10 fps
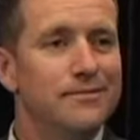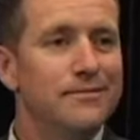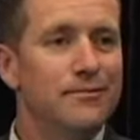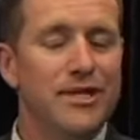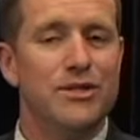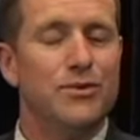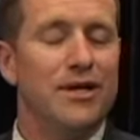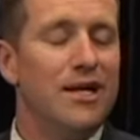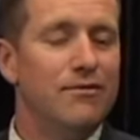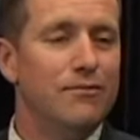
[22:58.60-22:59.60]
We just want to
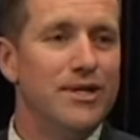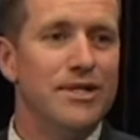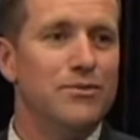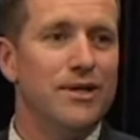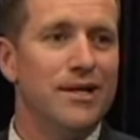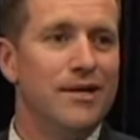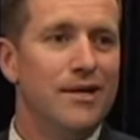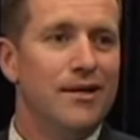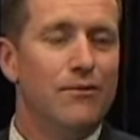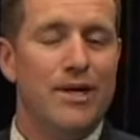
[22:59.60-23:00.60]
love them. We just want
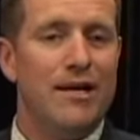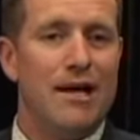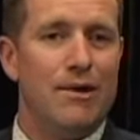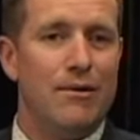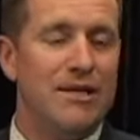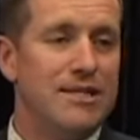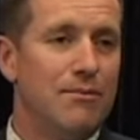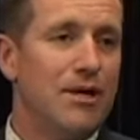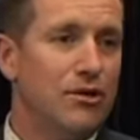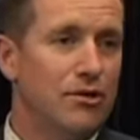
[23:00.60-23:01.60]
to... when
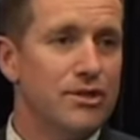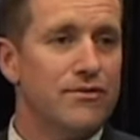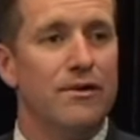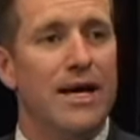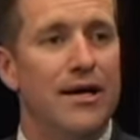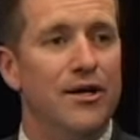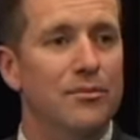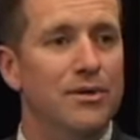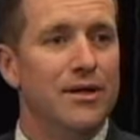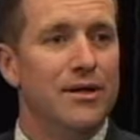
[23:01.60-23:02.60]
someone calls for our
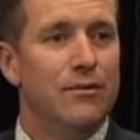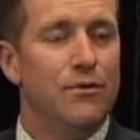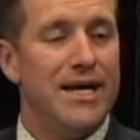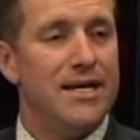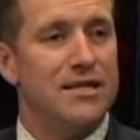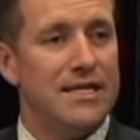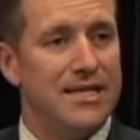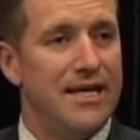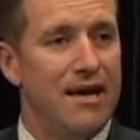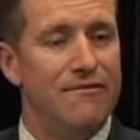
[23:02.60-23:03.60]
help, we actually
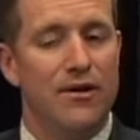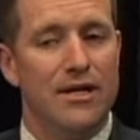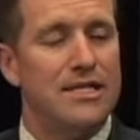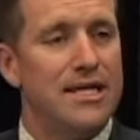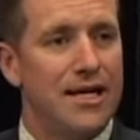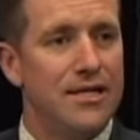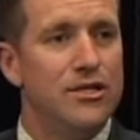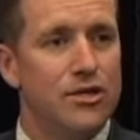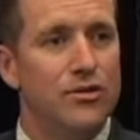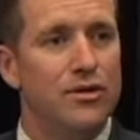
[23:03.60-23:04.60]
send that volunteer
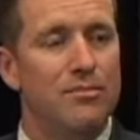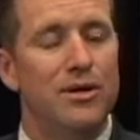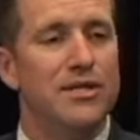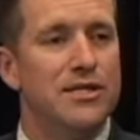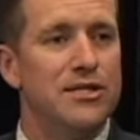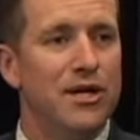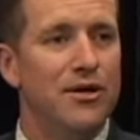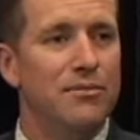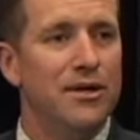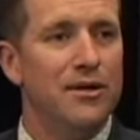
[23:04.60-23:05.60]
to the person's
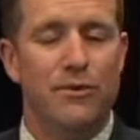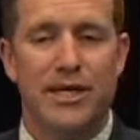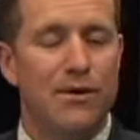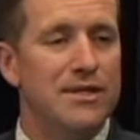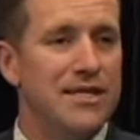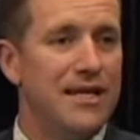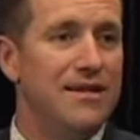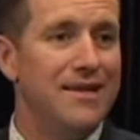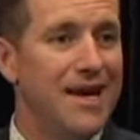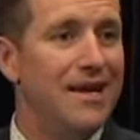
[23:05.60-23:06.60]
home. We go and sit
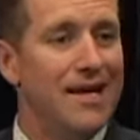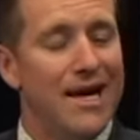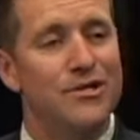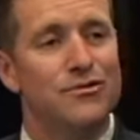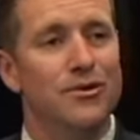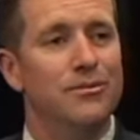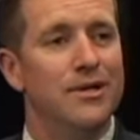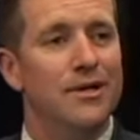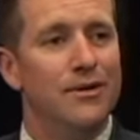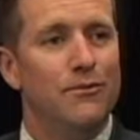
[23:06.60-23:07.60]
in their lounge room.
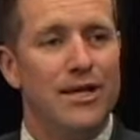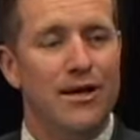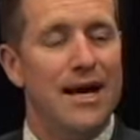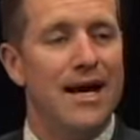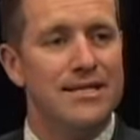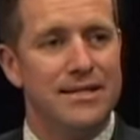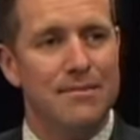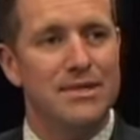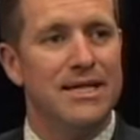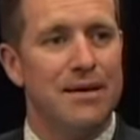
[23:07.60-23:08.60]
We don't ask
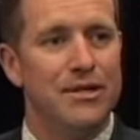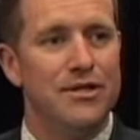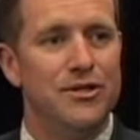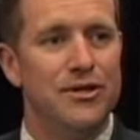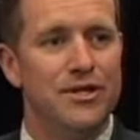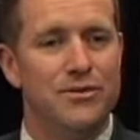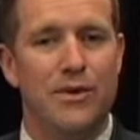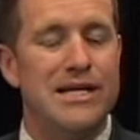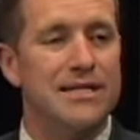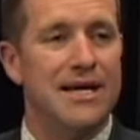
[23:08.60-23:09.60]
them to come to the church.
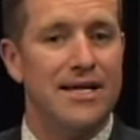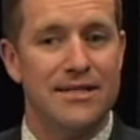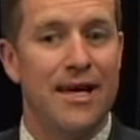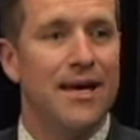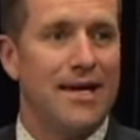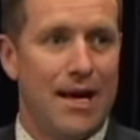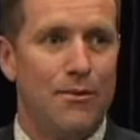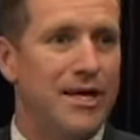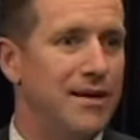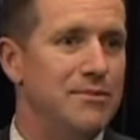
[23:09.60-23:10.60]
We just ask, can
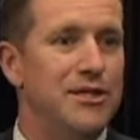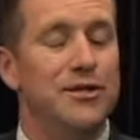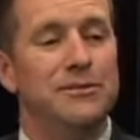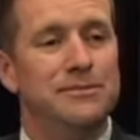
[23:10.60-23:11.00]
we come to you?